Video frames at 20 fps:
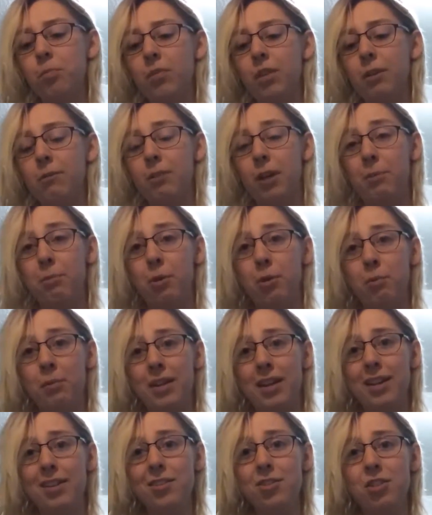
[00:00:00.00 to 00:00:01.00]

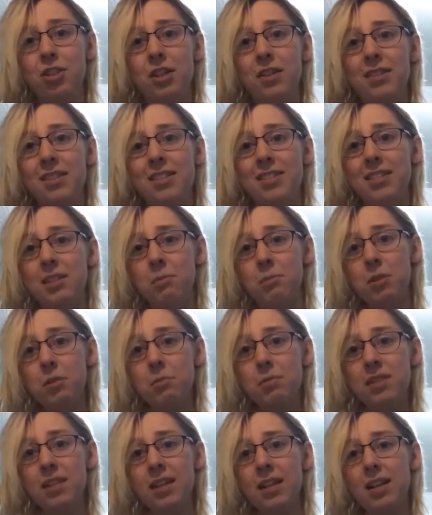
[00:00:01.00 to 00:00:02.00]
fibromyalgia, the symptoms
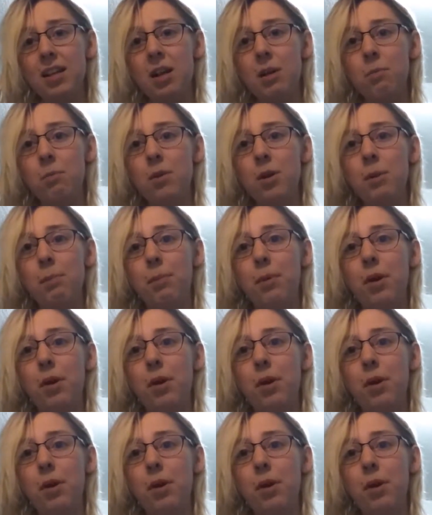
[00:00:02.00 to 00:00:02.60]
that come up